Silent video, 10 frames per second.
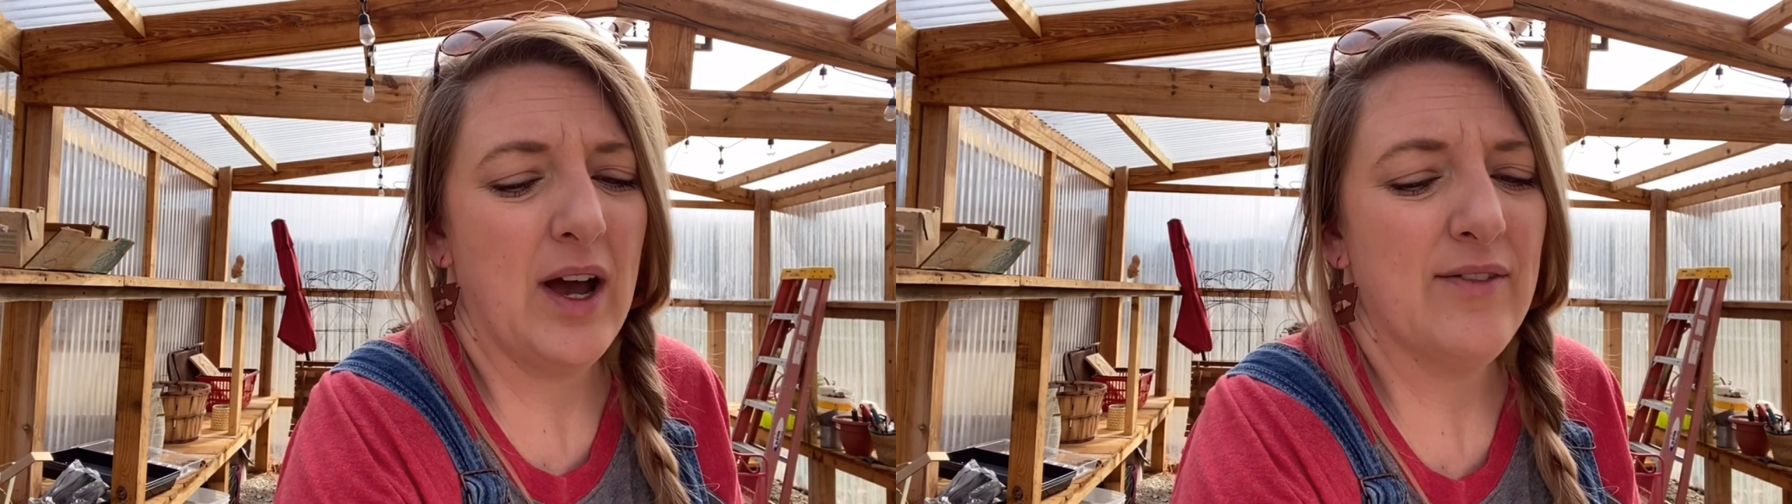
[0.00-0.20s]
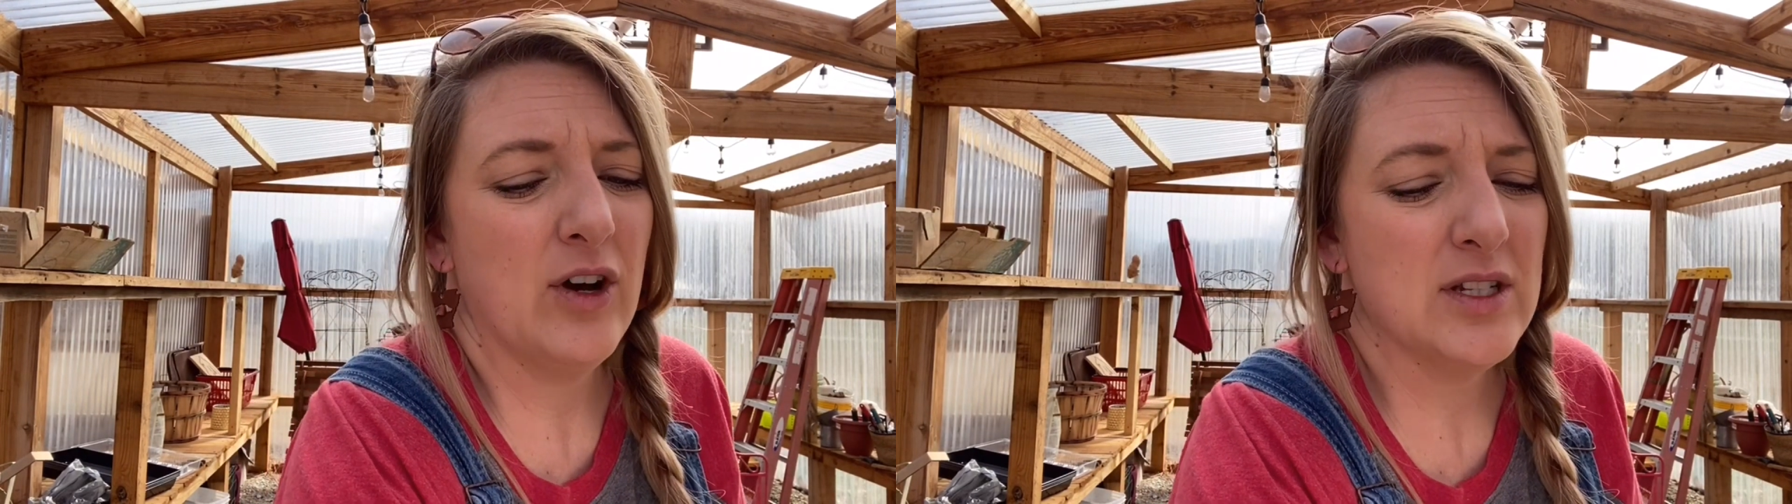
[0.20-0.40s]

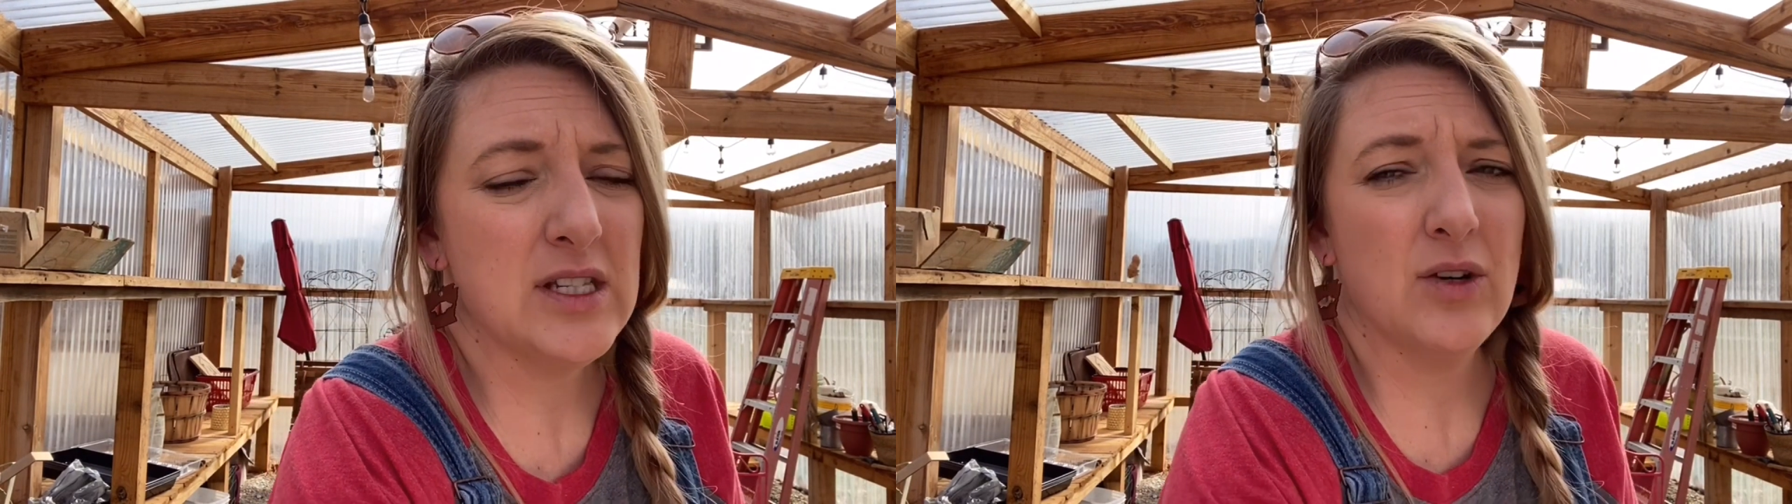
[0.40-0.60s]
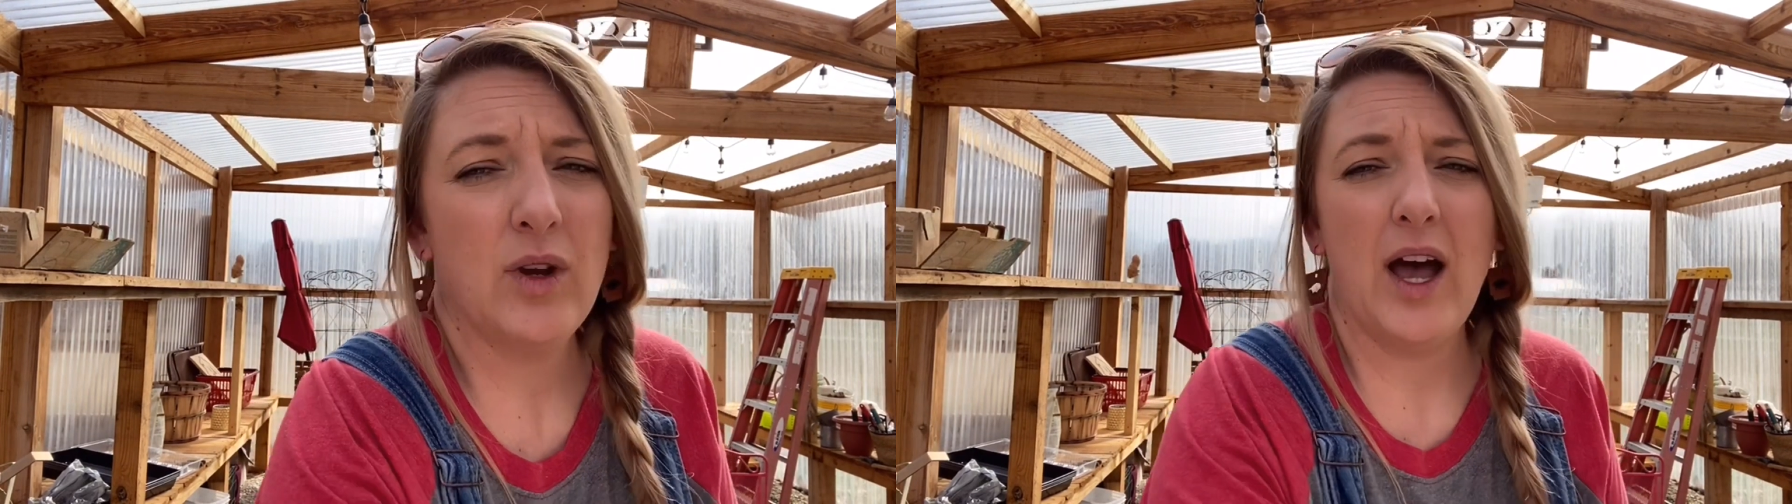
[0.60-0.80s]
I've
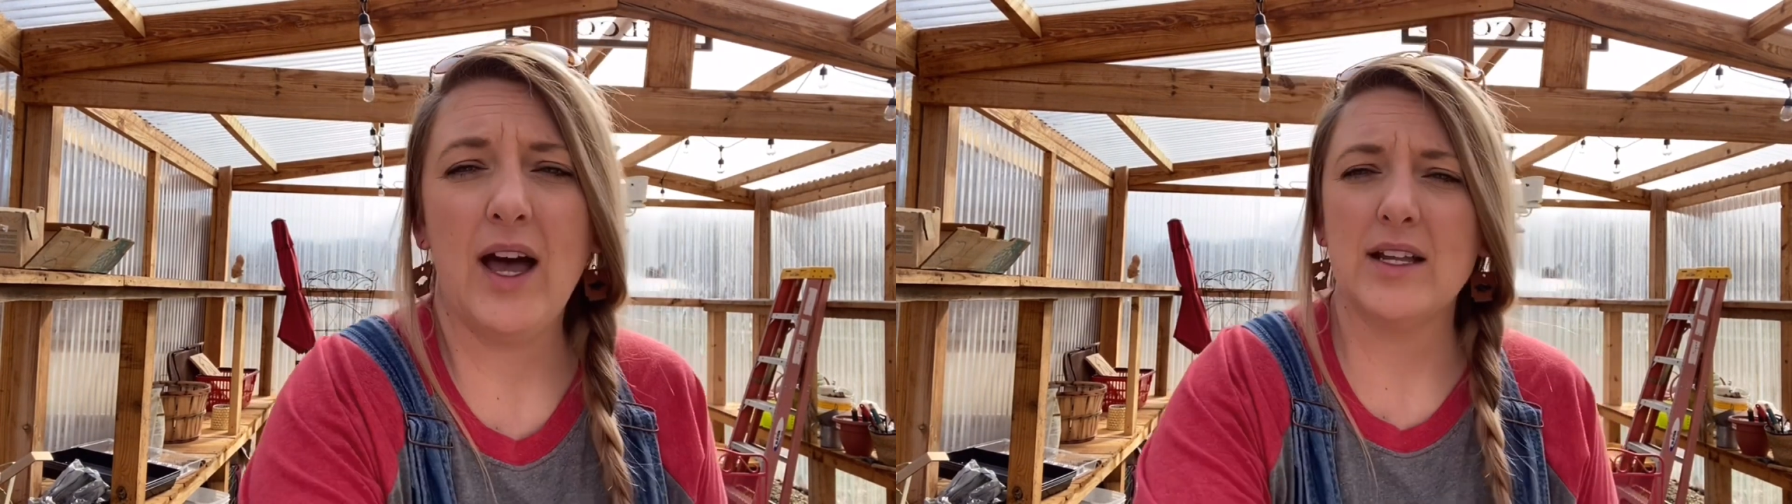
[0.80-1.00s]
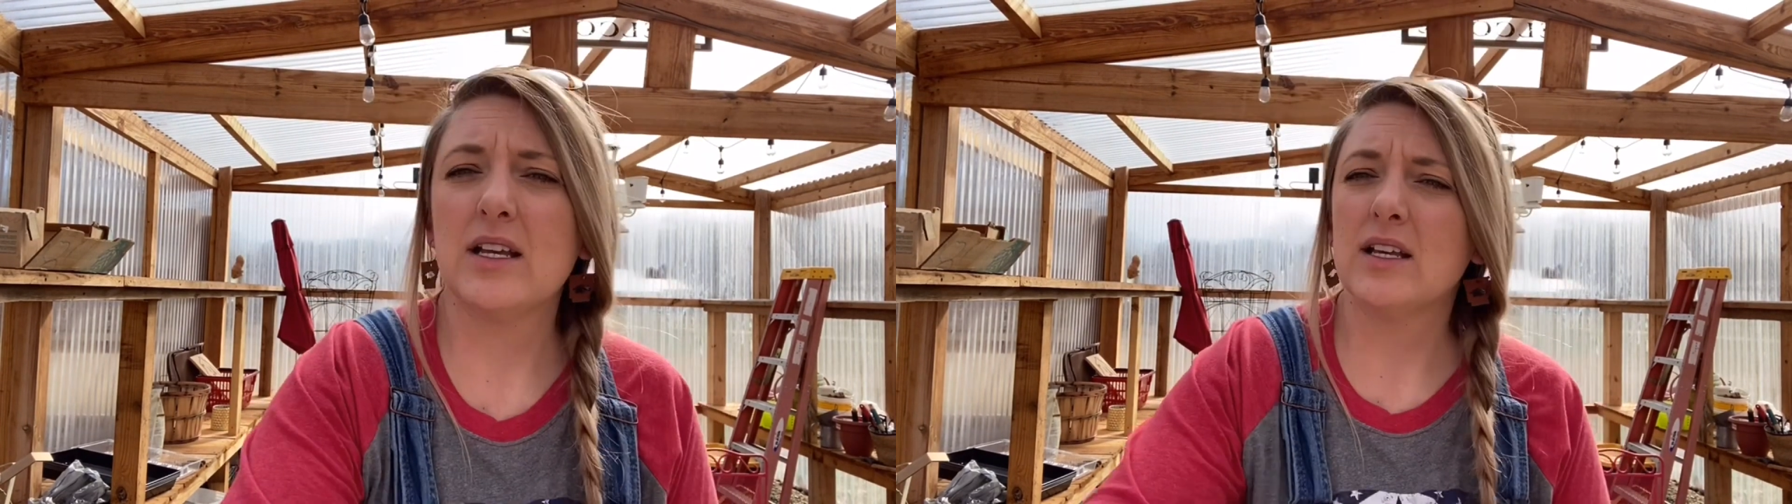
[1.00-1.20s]
also
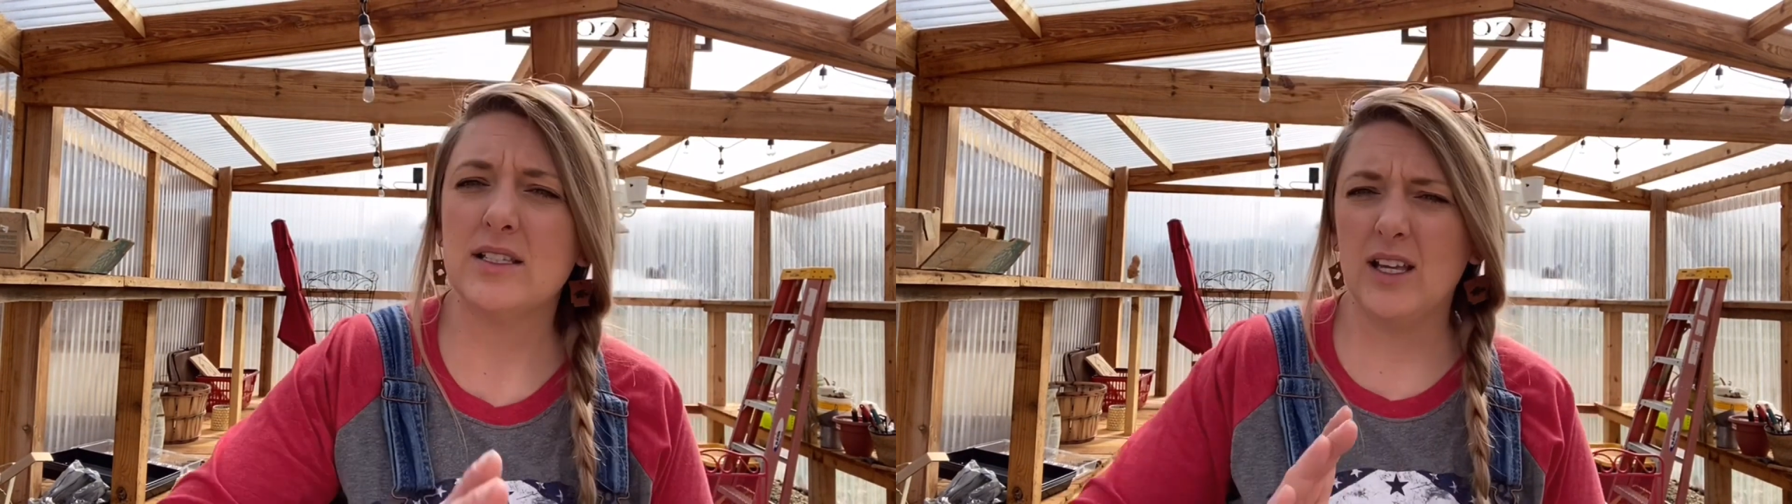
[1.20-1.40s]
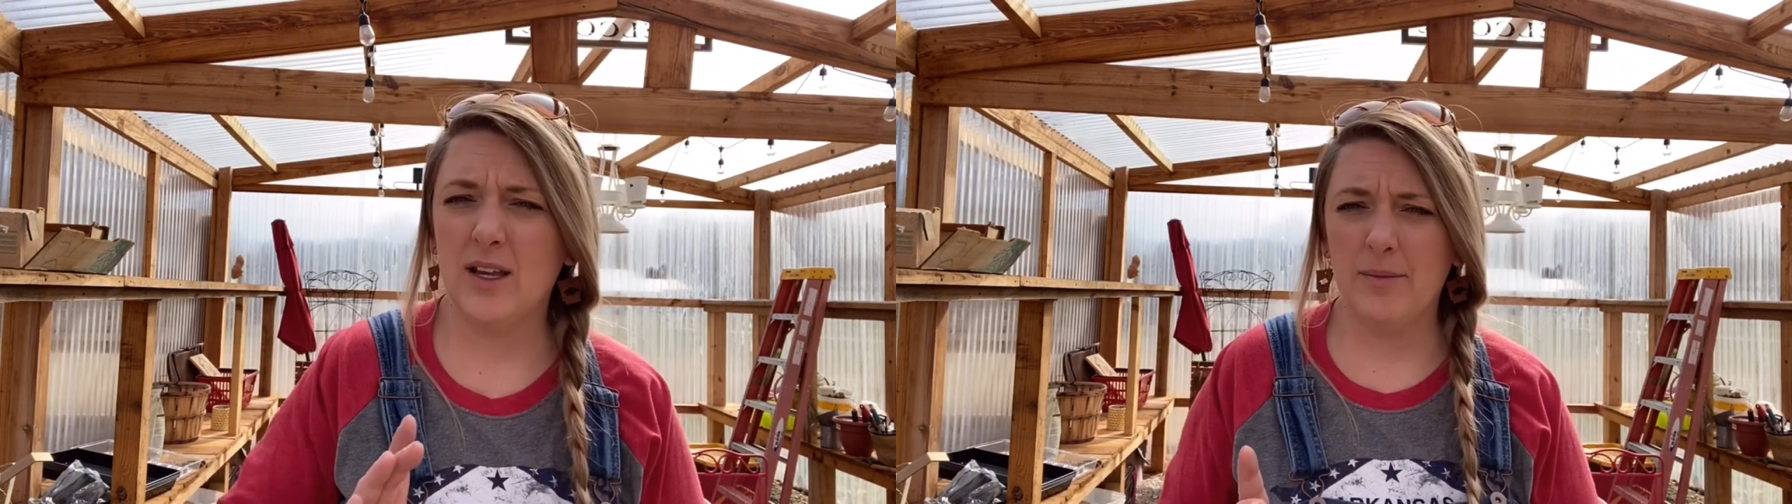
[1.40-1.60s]
got
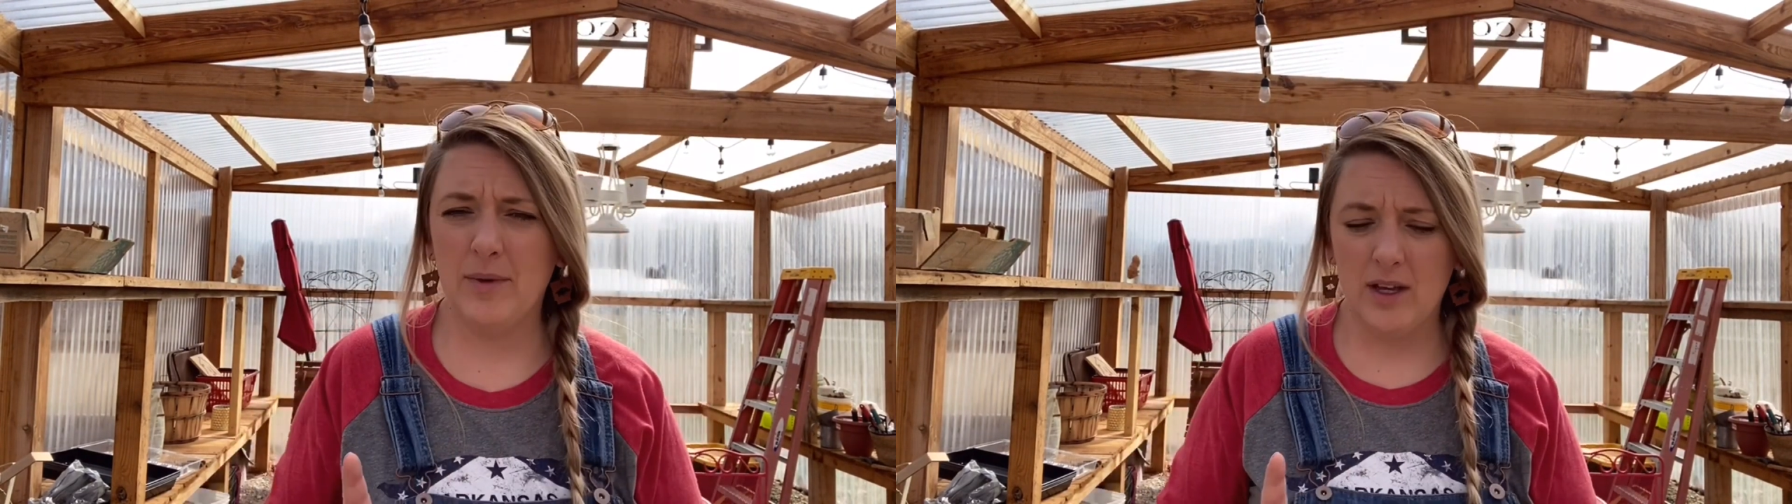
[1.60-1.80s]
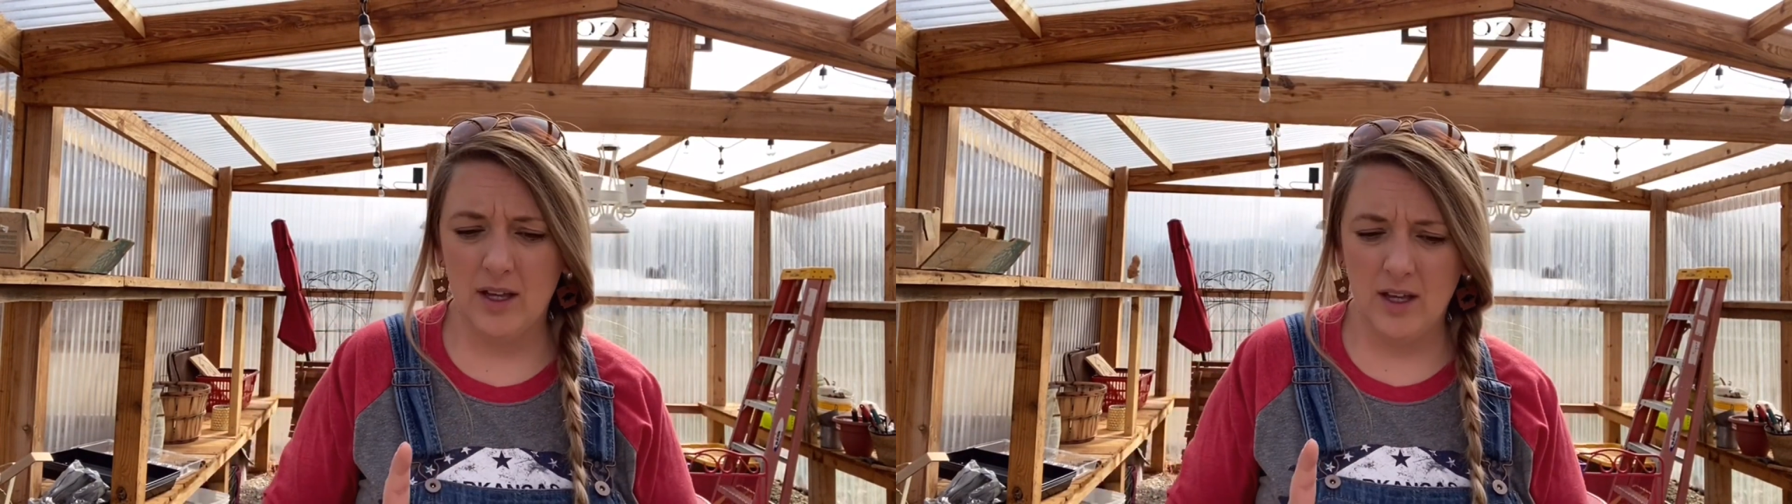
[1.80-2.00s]
some,